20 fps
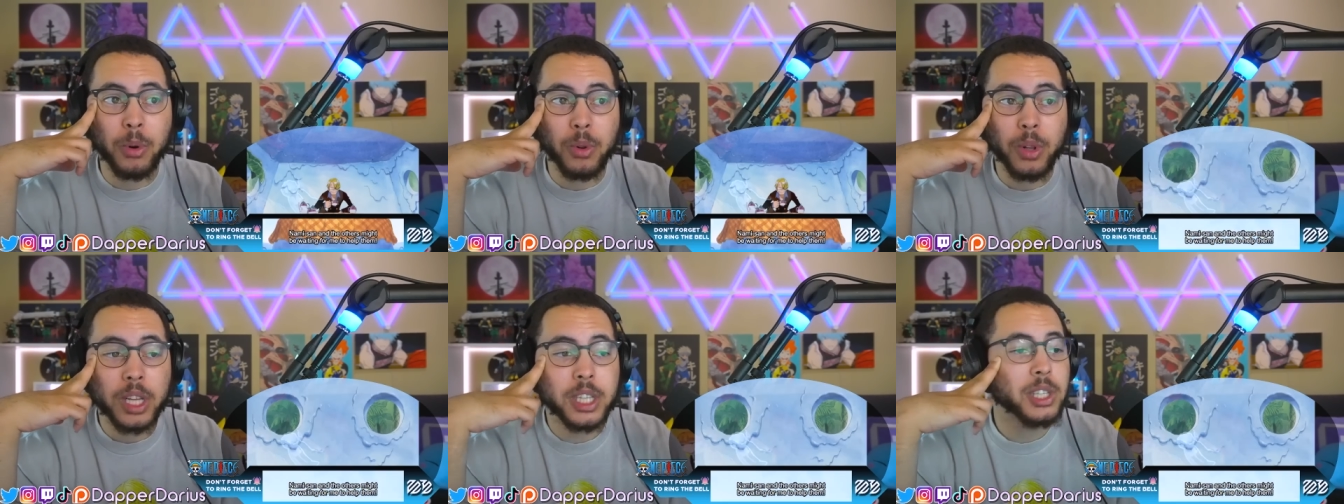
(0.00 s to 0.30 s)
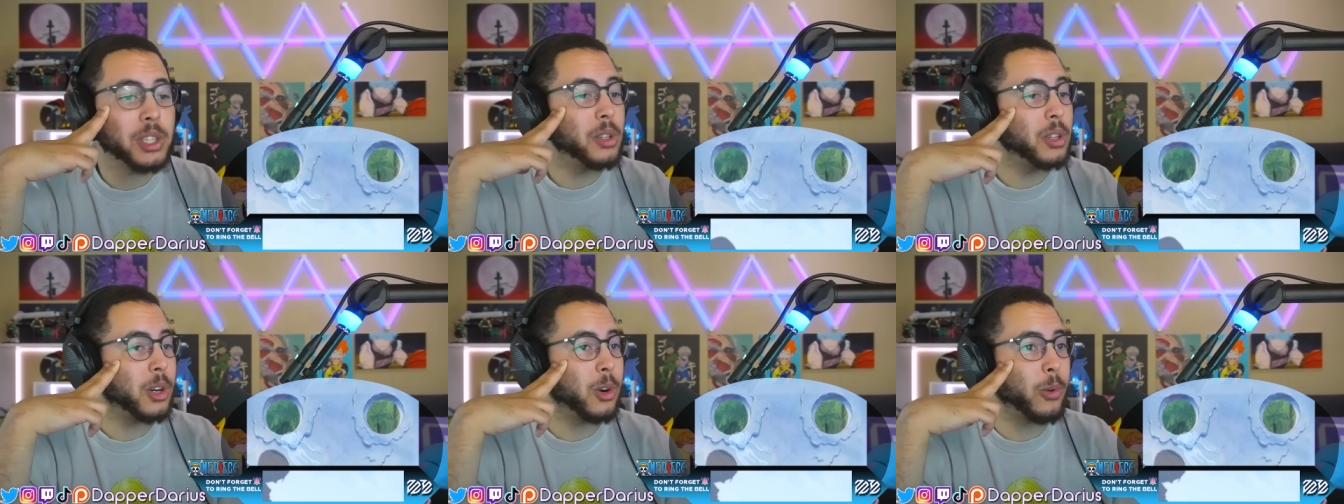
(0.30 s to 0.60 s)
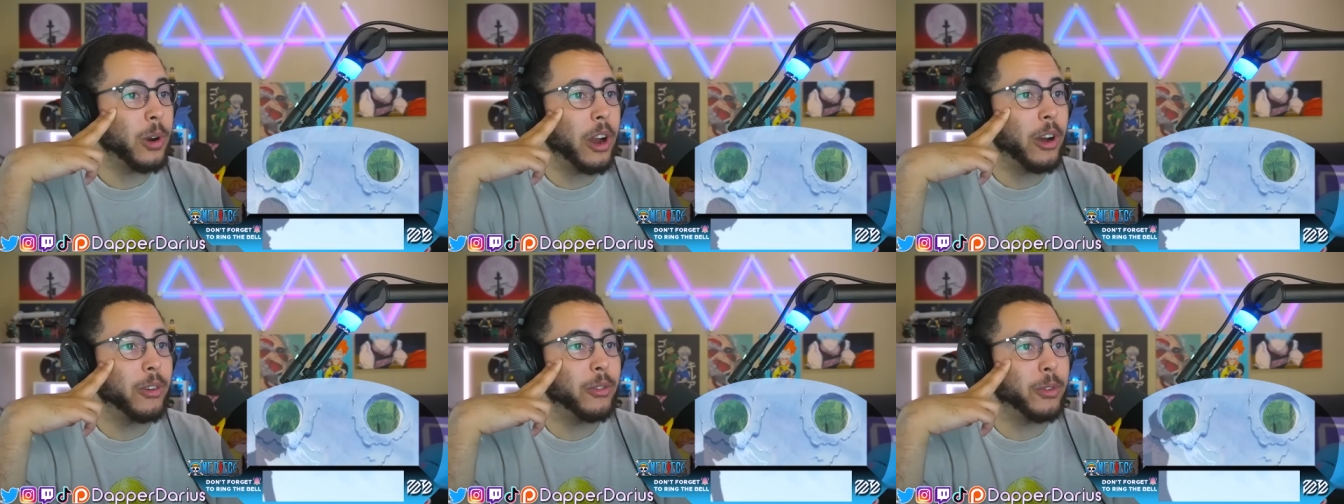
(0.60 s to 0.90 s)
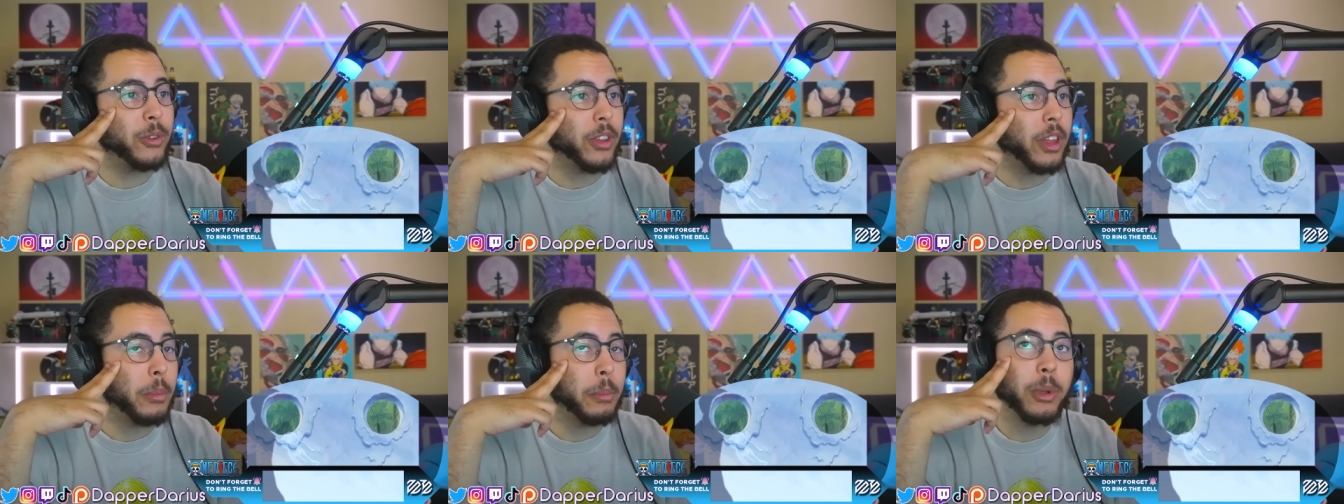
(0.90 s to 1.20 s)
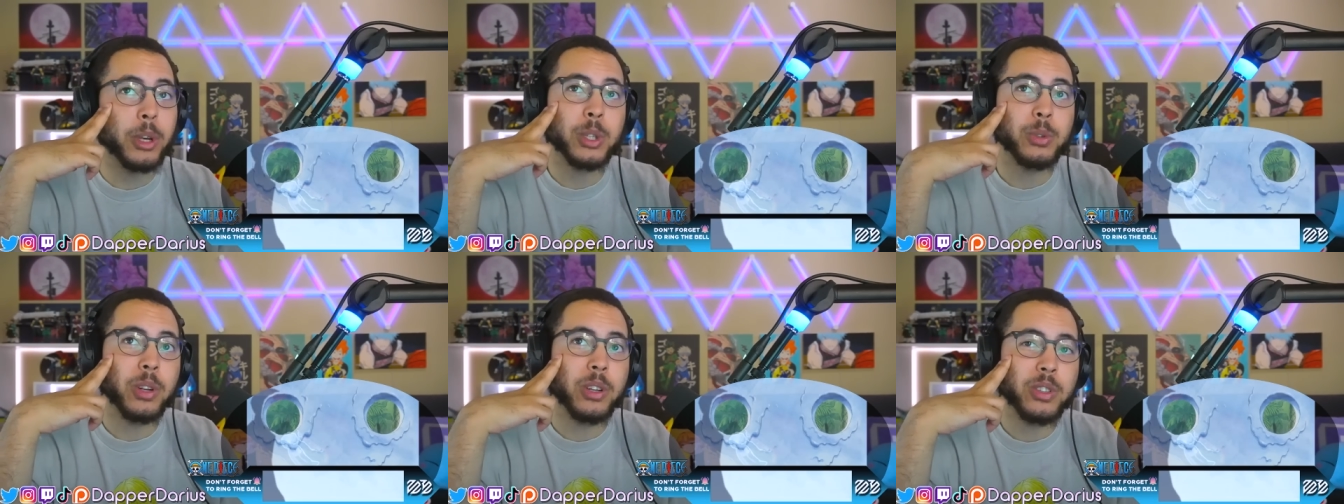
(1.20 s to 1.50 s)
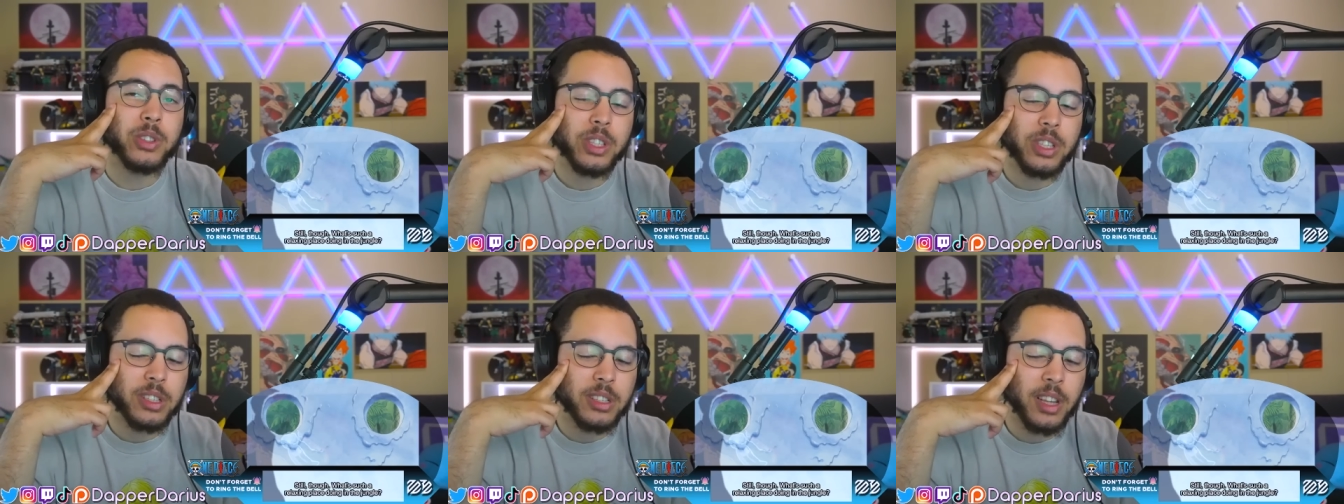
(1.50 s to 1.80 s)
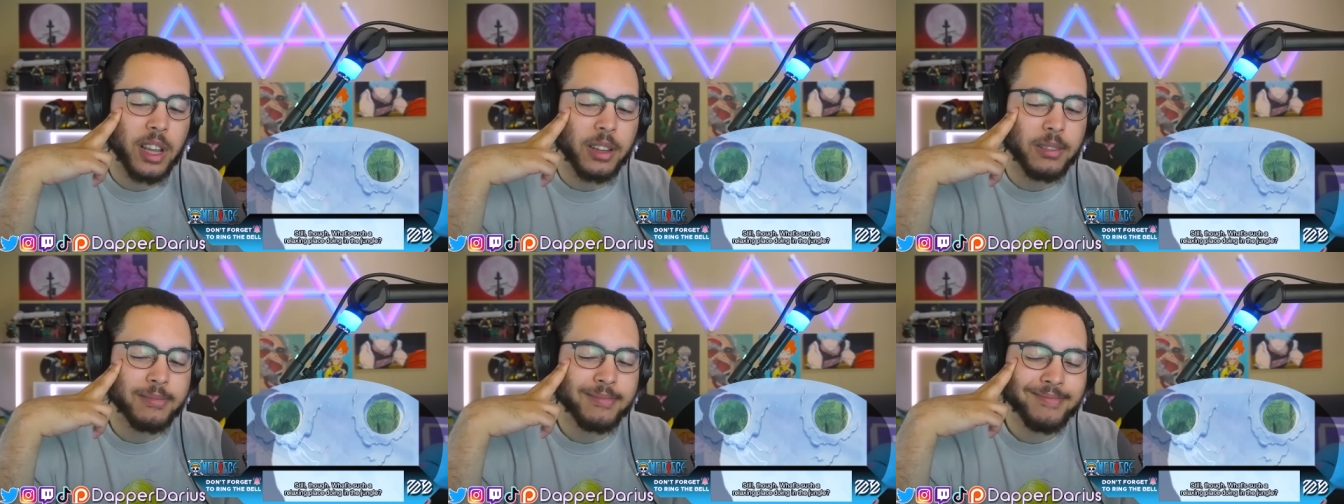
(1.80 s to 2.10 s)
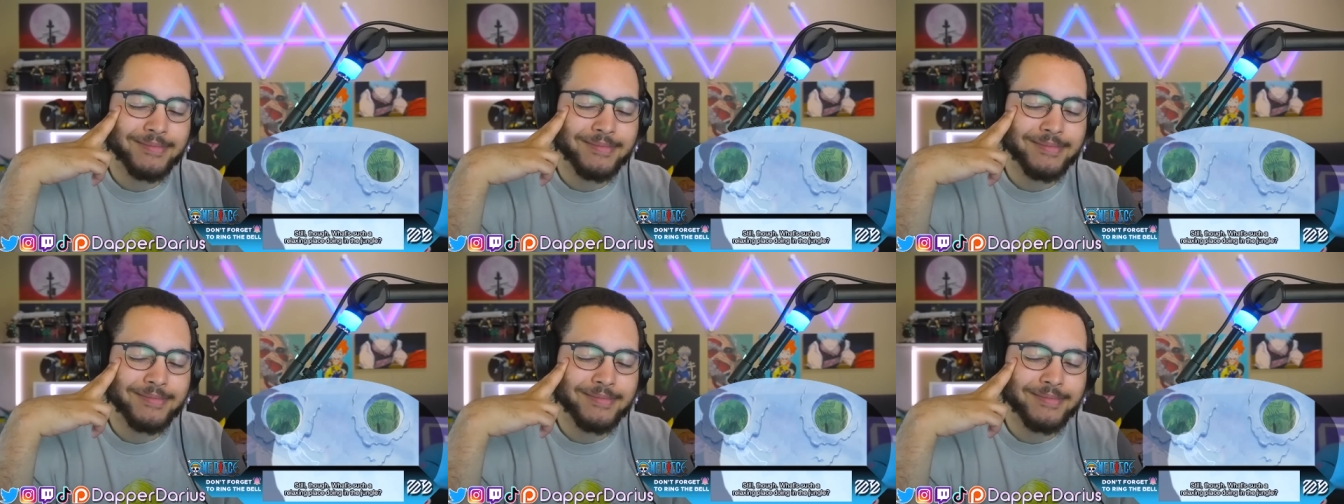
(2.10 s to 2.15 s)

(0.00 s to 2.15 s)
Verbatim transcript: Let's look around for them. Looks around, sees that.